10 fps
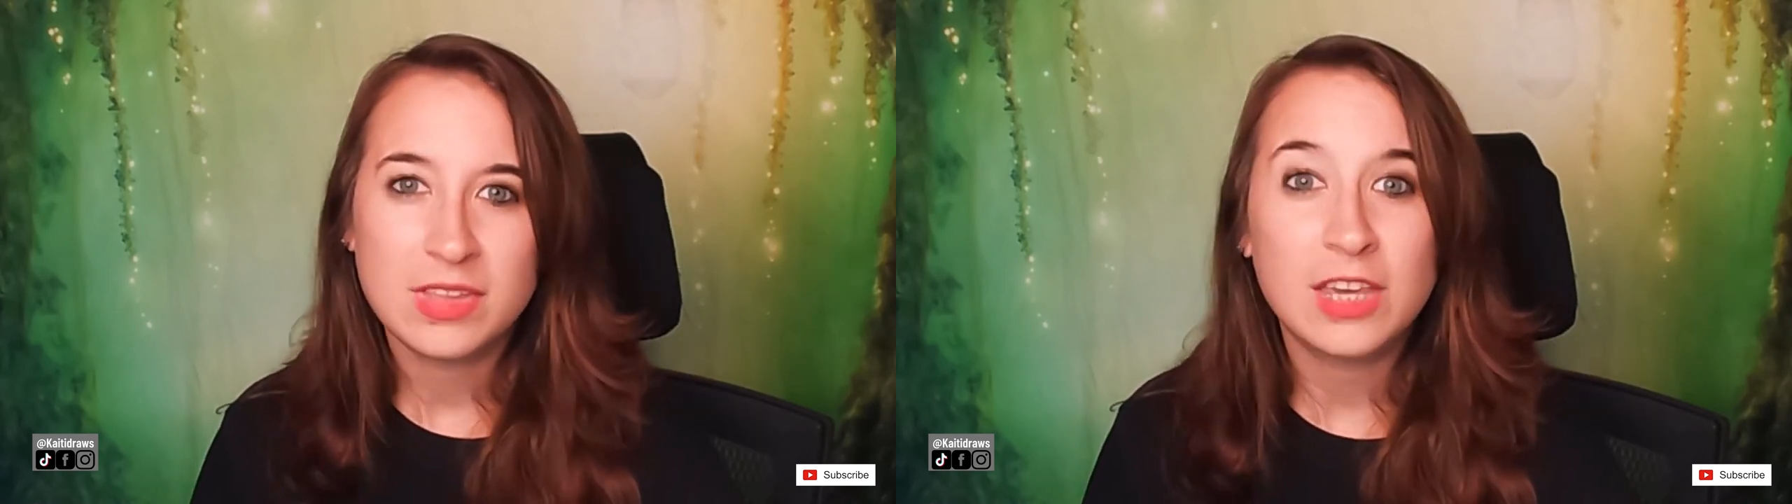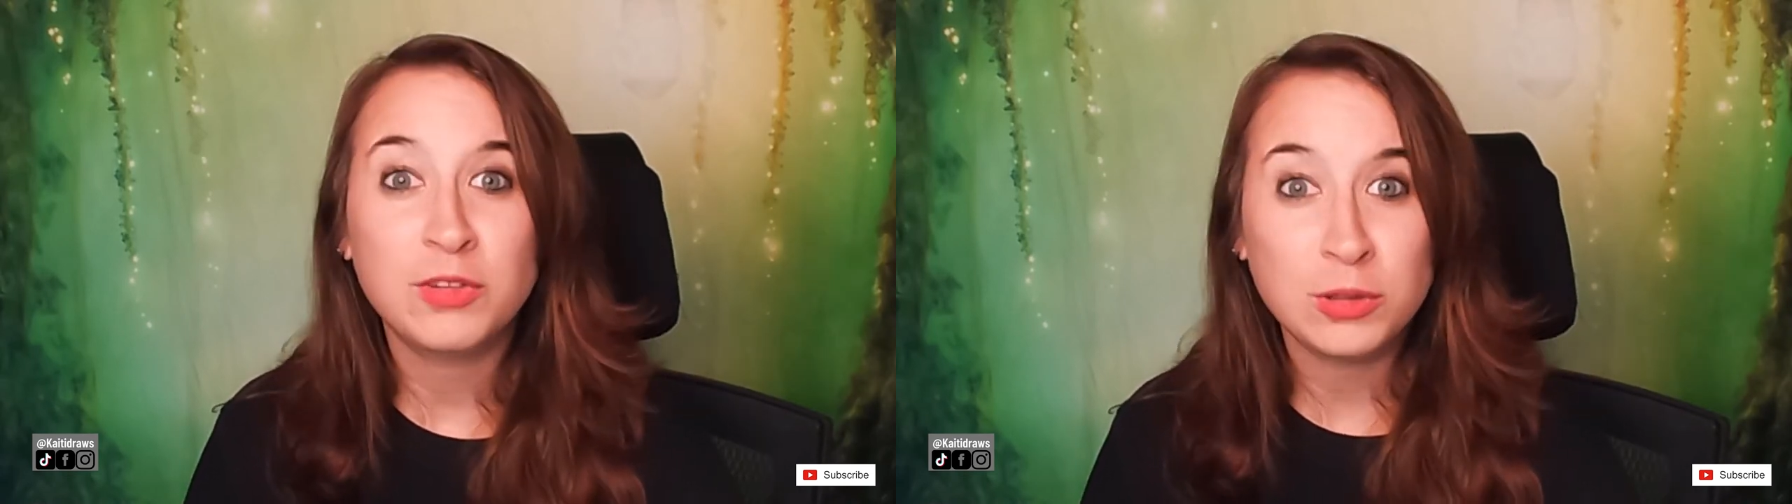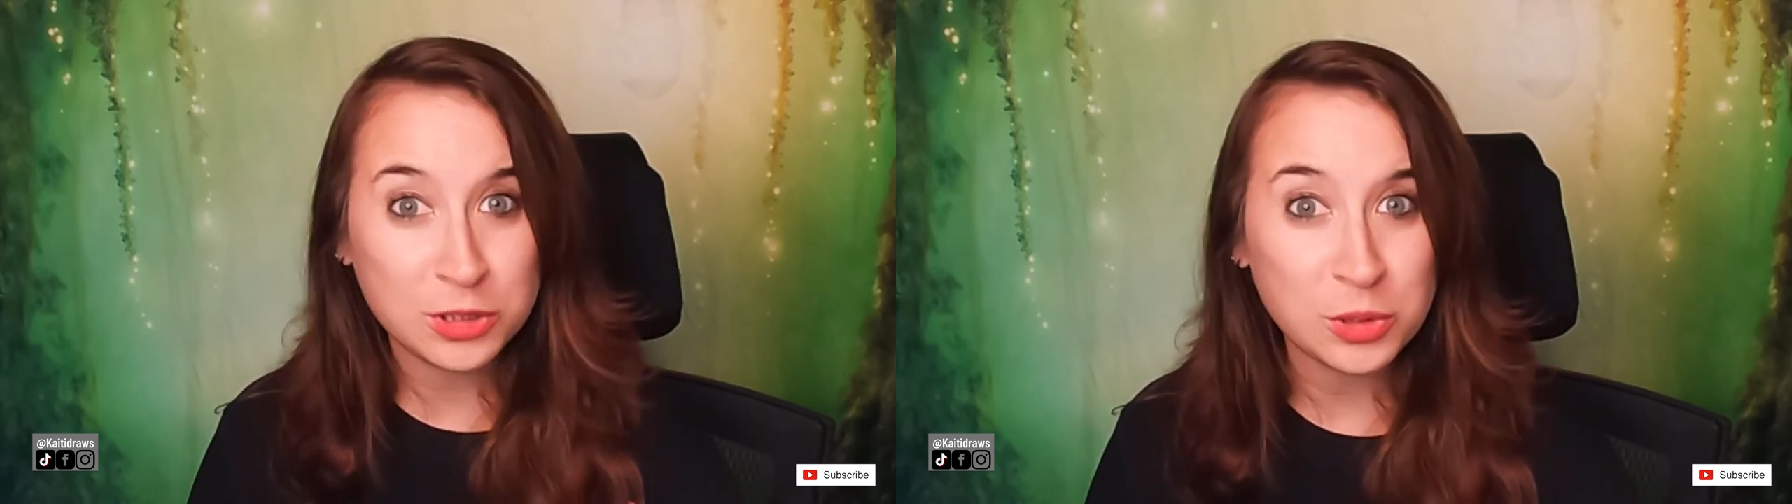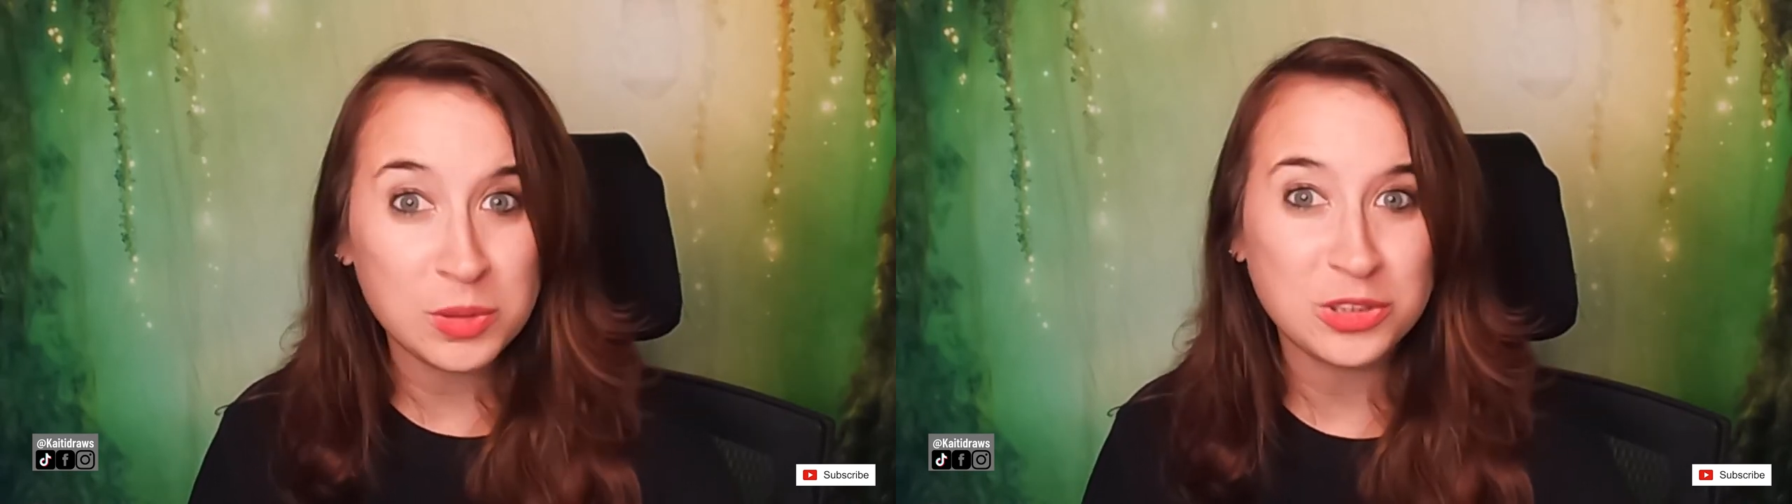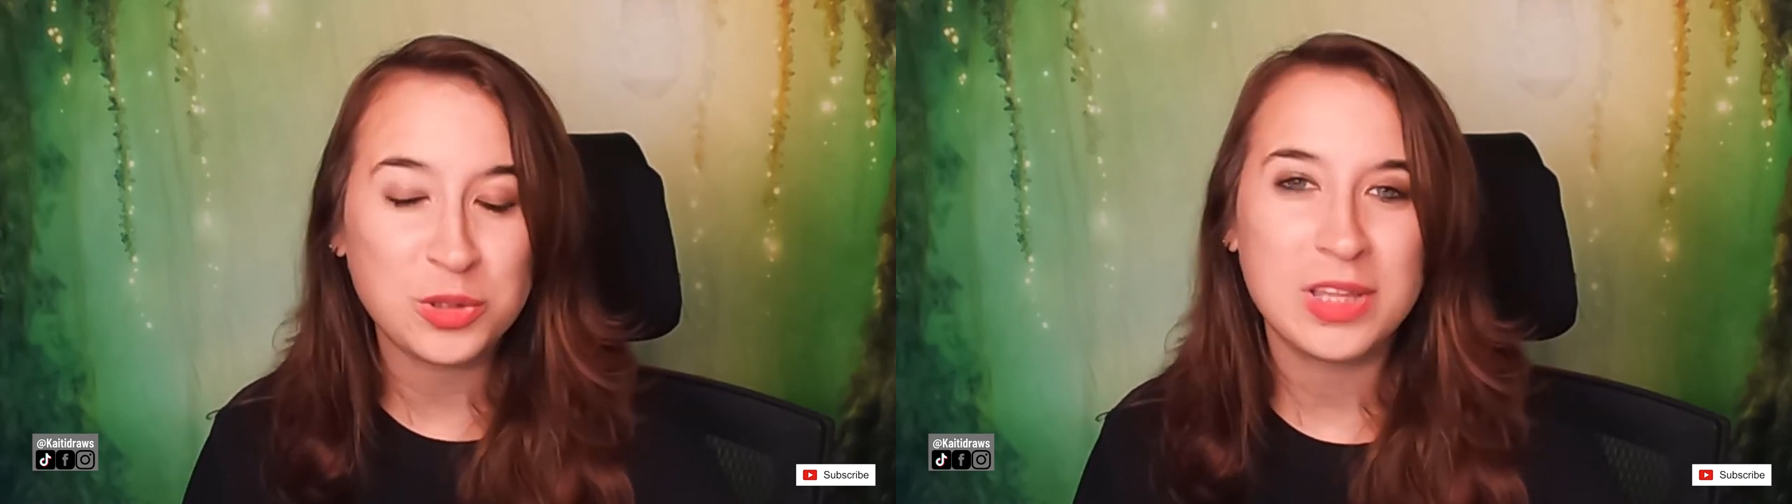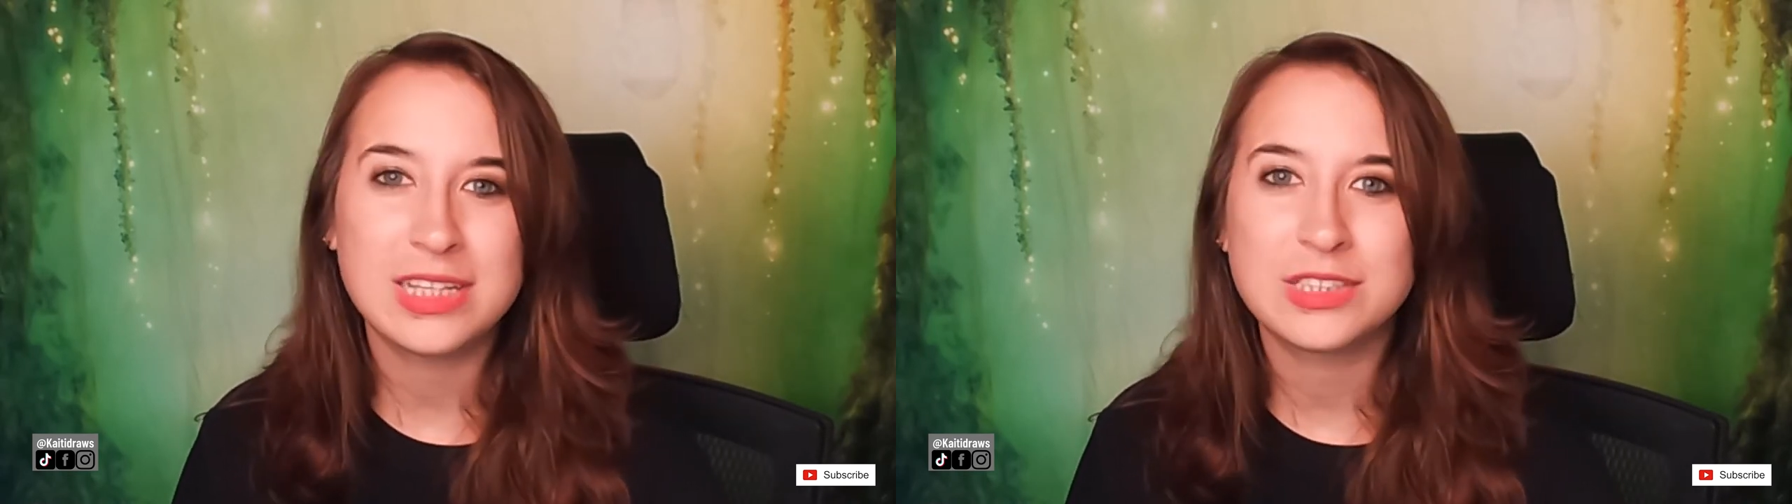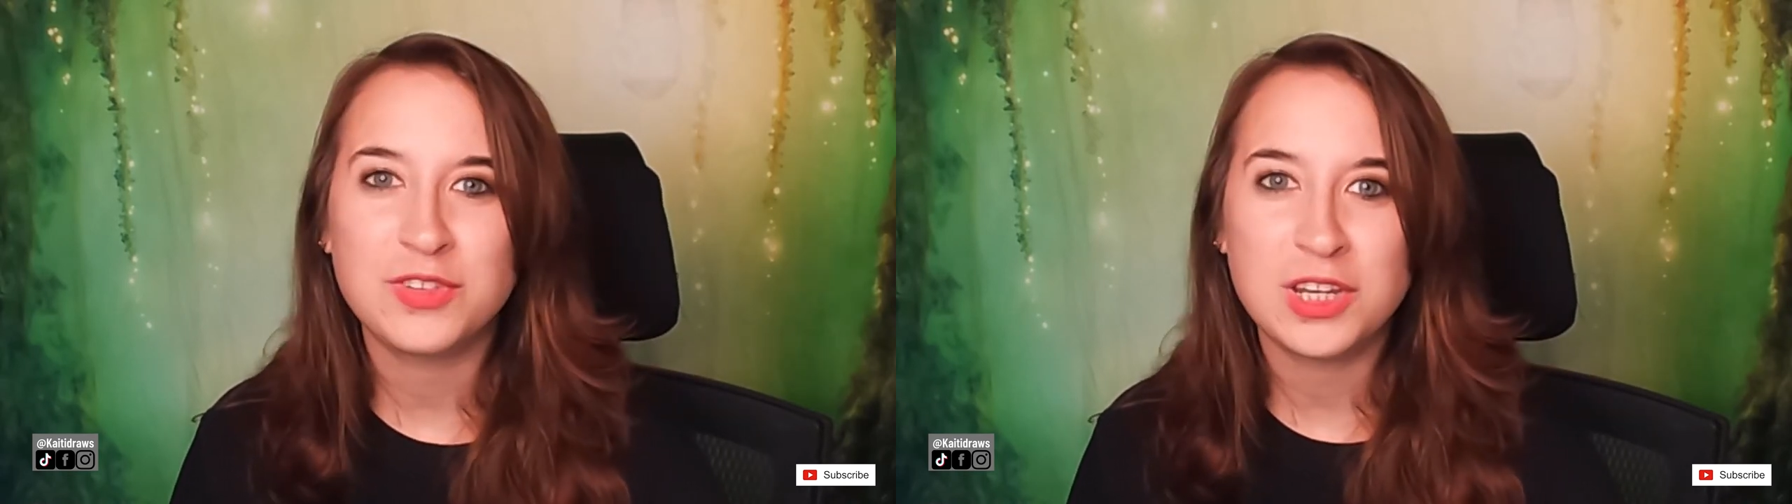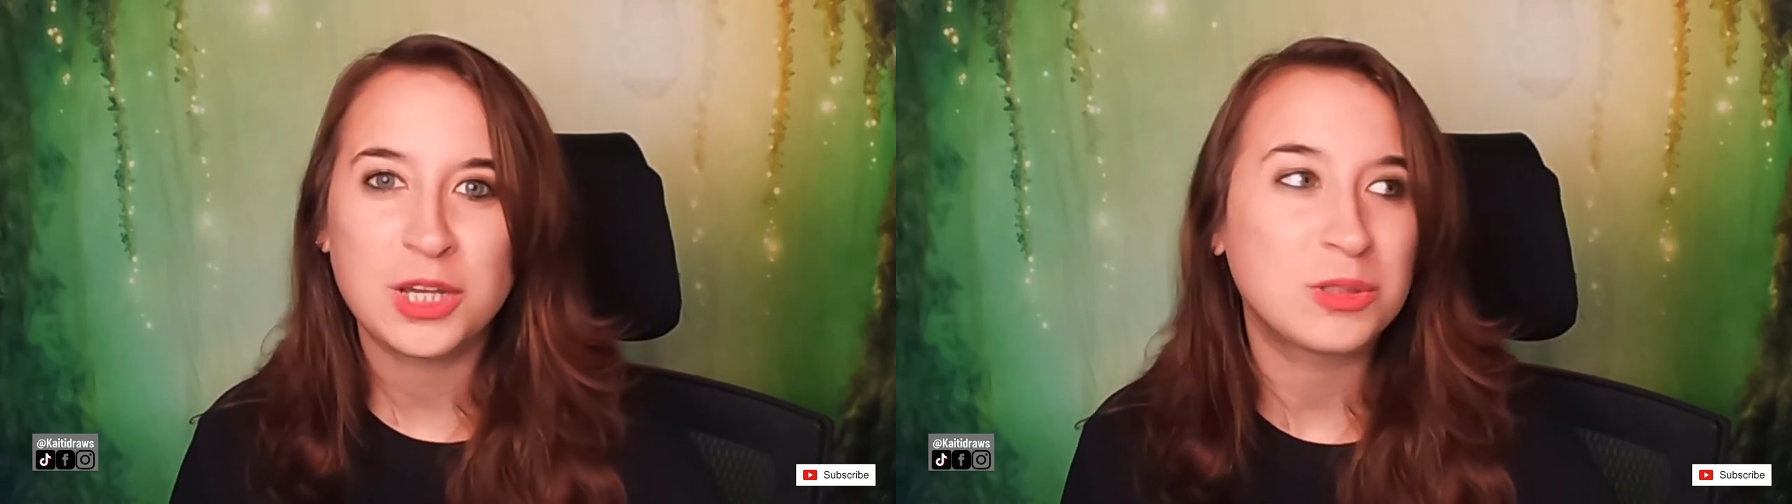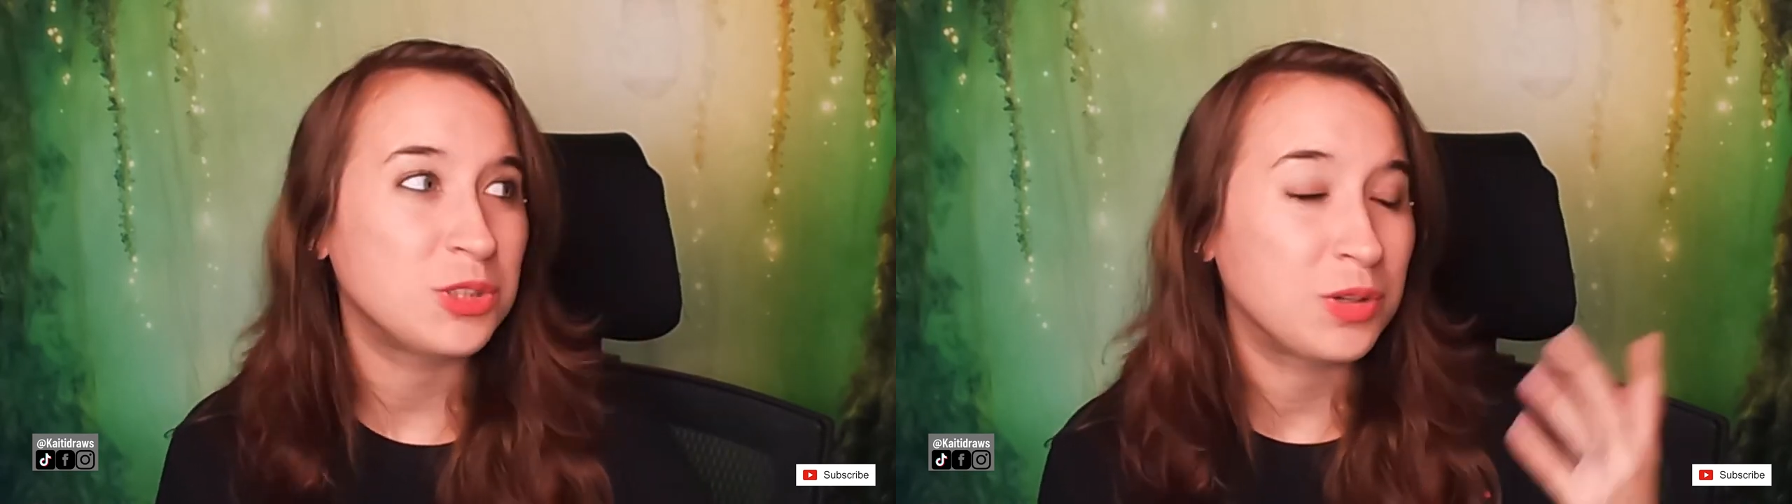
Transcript: If you do enjoy these videos,